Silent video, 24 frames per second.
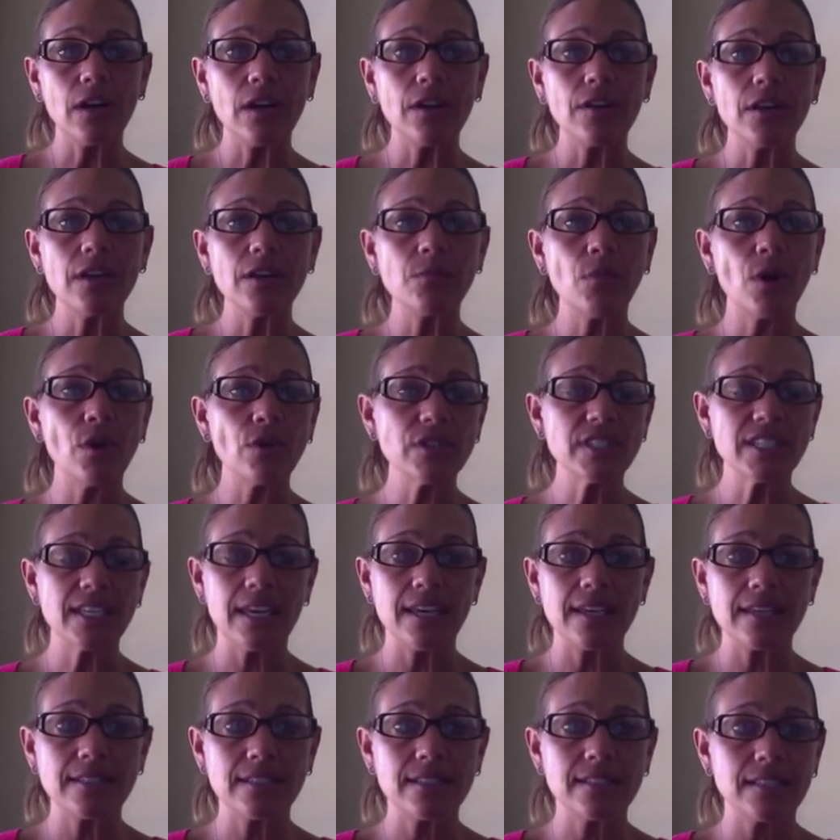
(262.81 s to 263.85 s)
in most
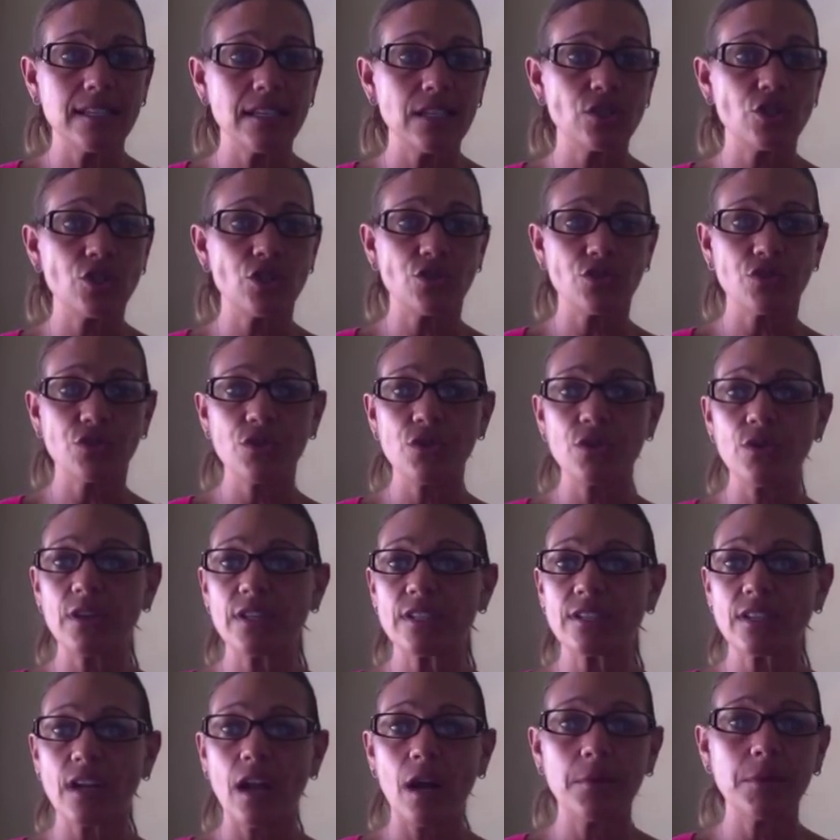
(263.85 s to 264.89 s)
cases, it's true,
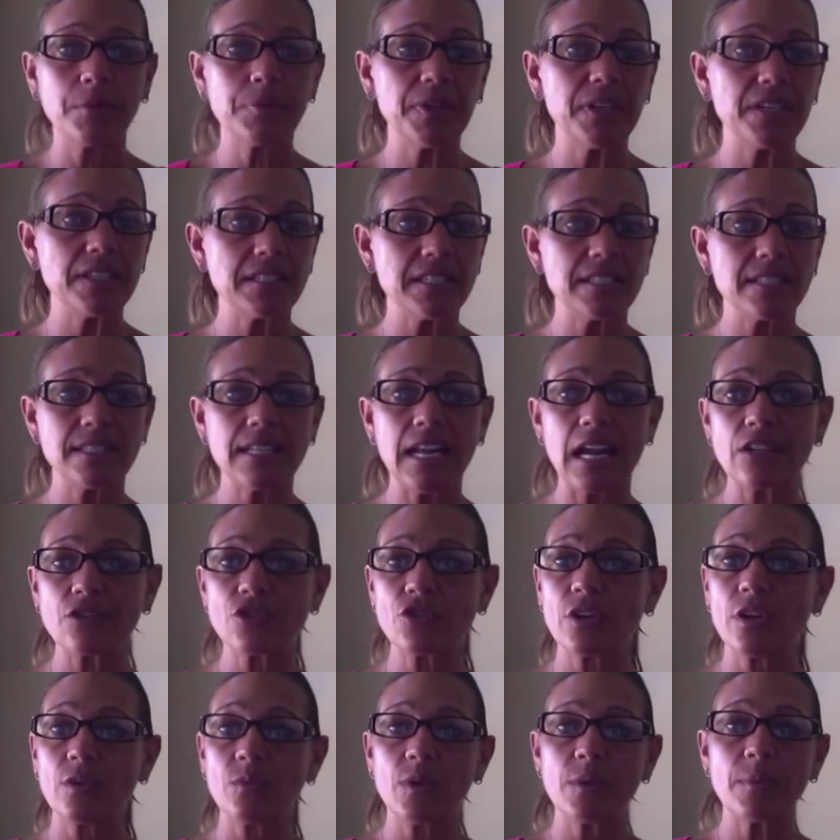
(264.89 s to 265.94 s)
it's commonplace, it's
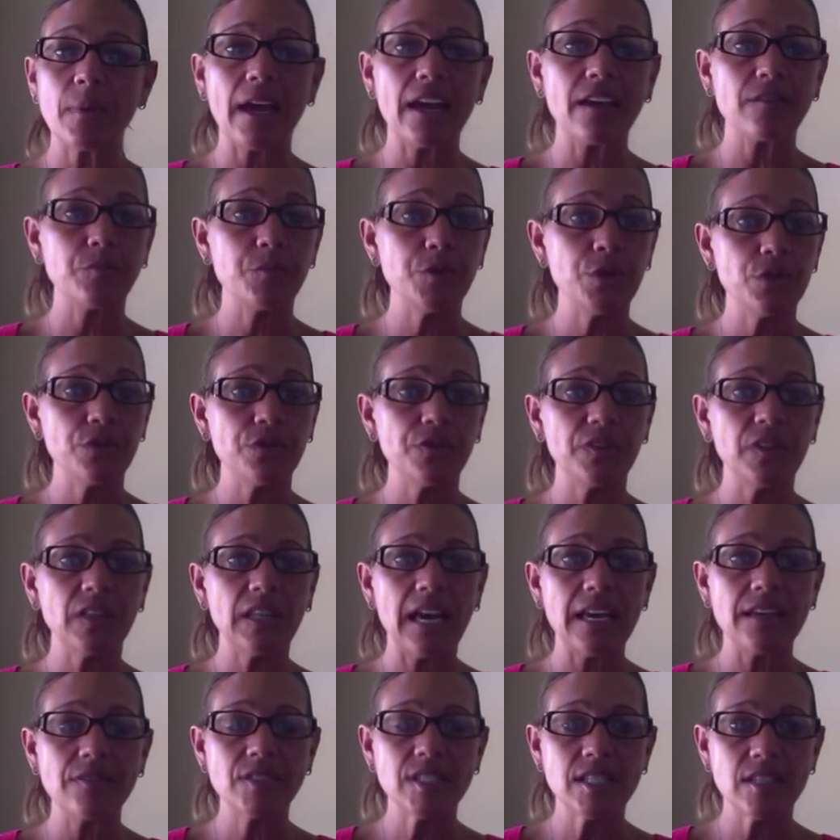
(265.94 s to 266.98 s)
natural, and we might have beautiful
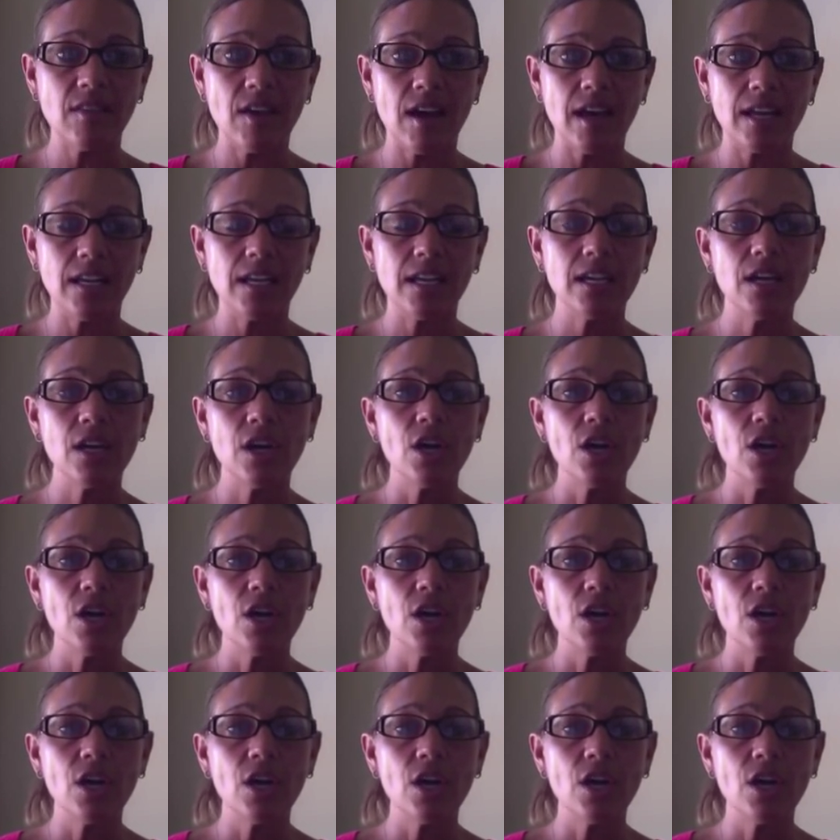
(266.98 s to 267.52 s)
lives in that.